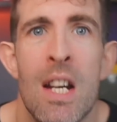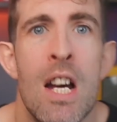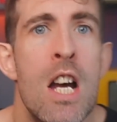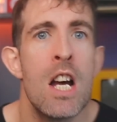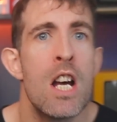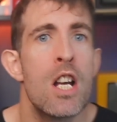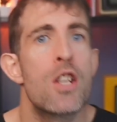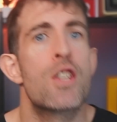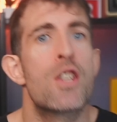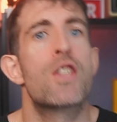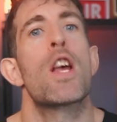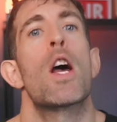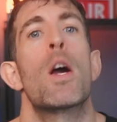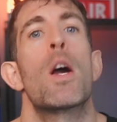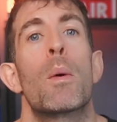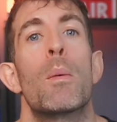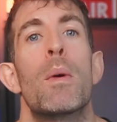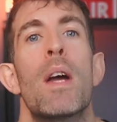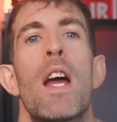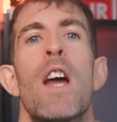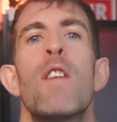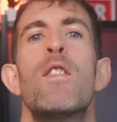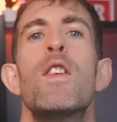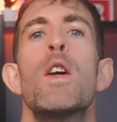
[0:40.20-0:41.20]
So,
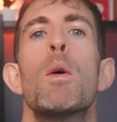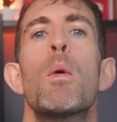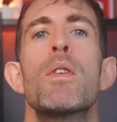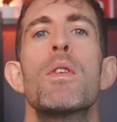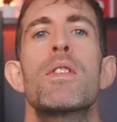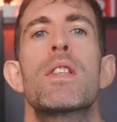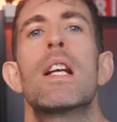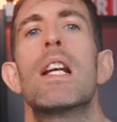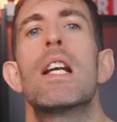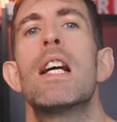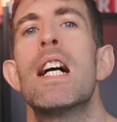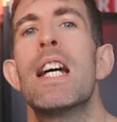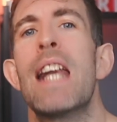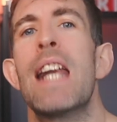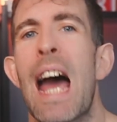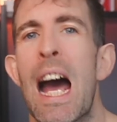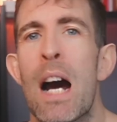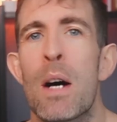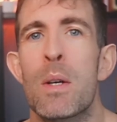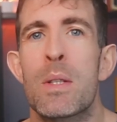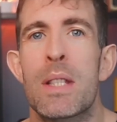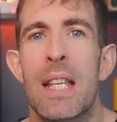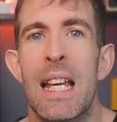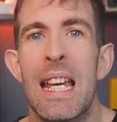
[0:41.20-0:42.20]
if you want to learn how
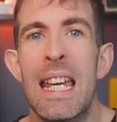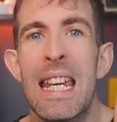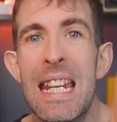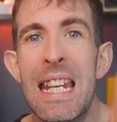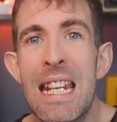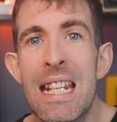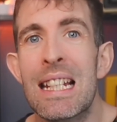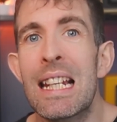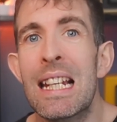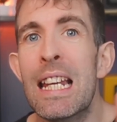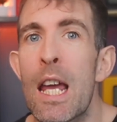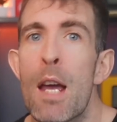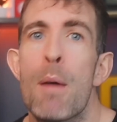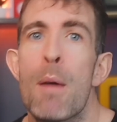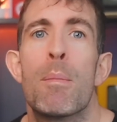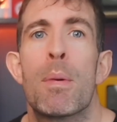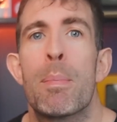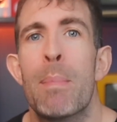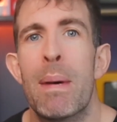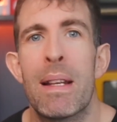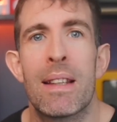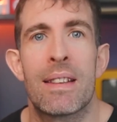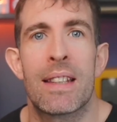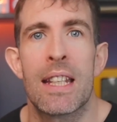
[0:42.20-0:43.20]
to easily
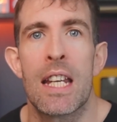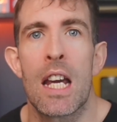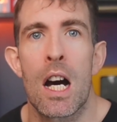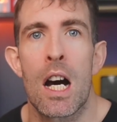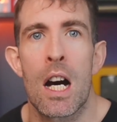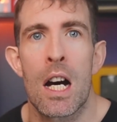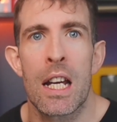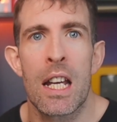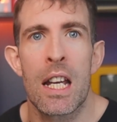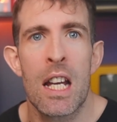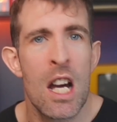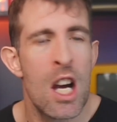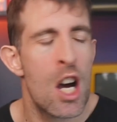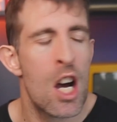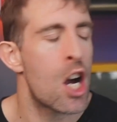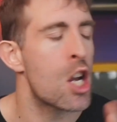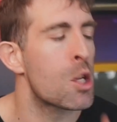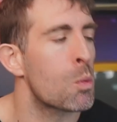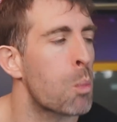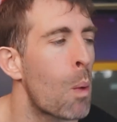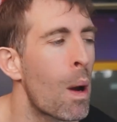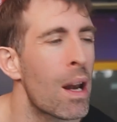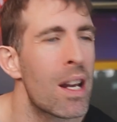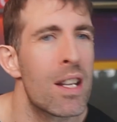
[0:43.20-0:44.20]
implement DI, as
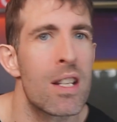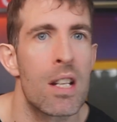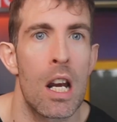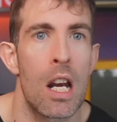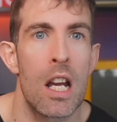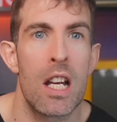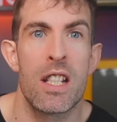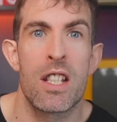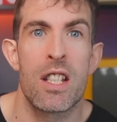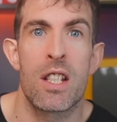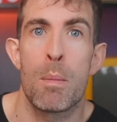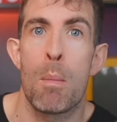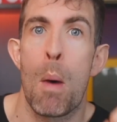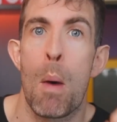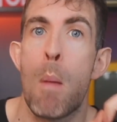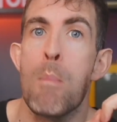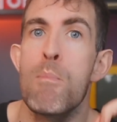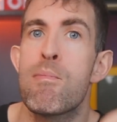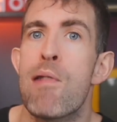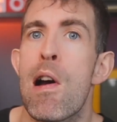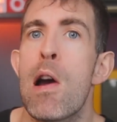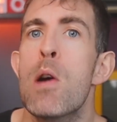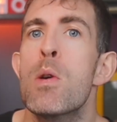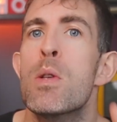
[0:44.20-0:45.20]
well as learn some
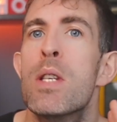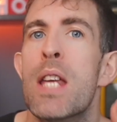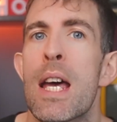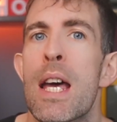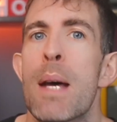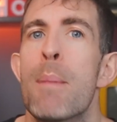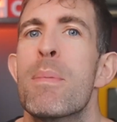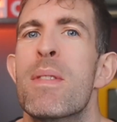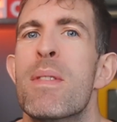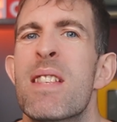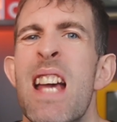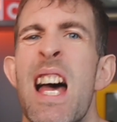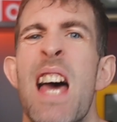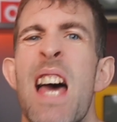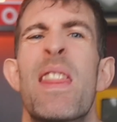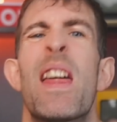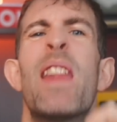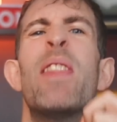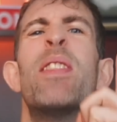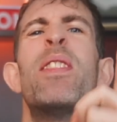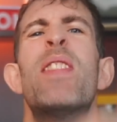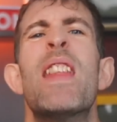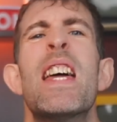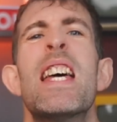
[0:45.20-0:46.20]
pro tips, then
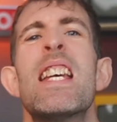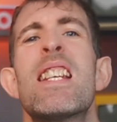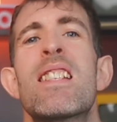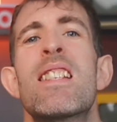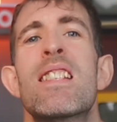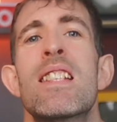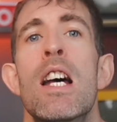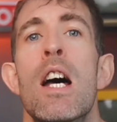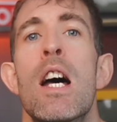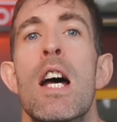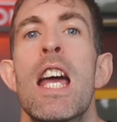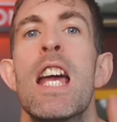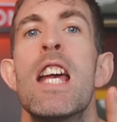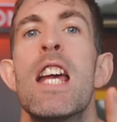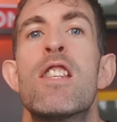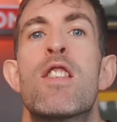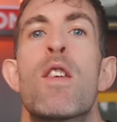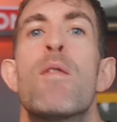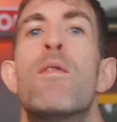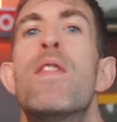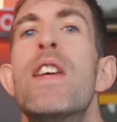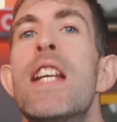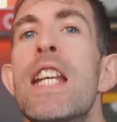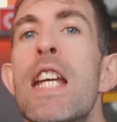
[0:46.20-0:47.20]
this is the
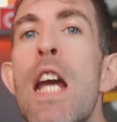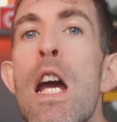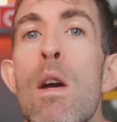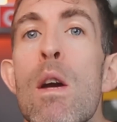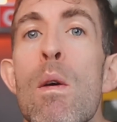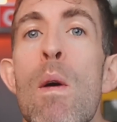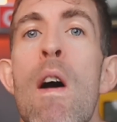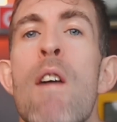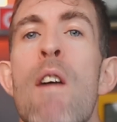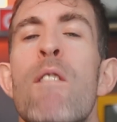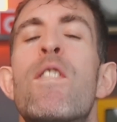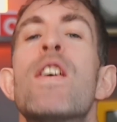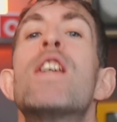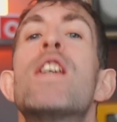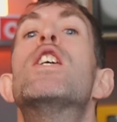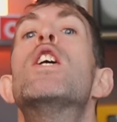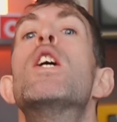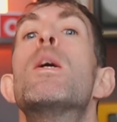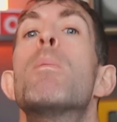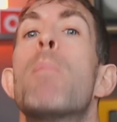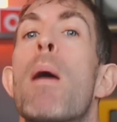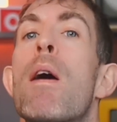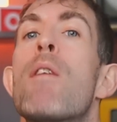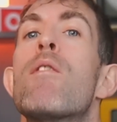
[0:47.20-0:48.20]
video for you,
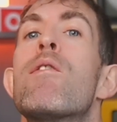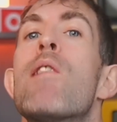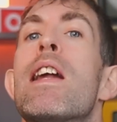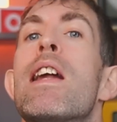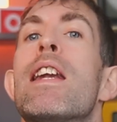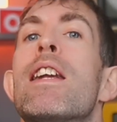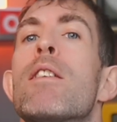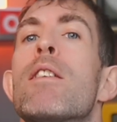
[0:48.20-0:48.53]
my friend.